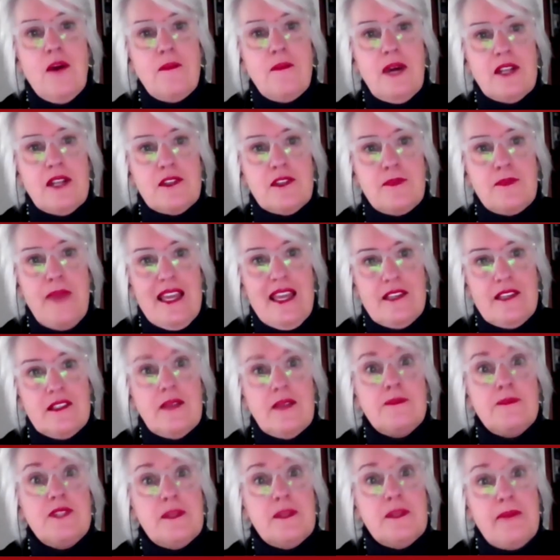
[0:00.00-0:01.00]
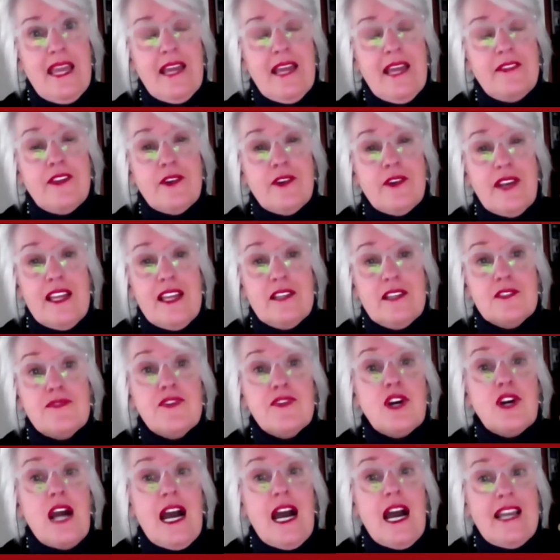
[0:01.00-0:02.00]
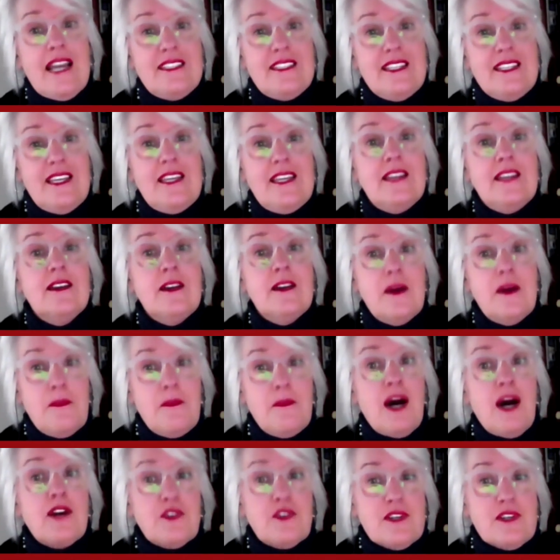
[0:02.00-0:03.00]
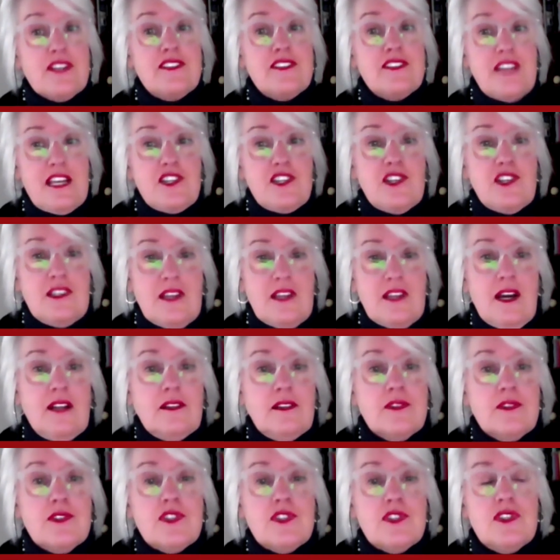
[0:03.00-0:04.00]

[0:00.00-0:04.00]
much pent-up demand there is for IT modernization dollars.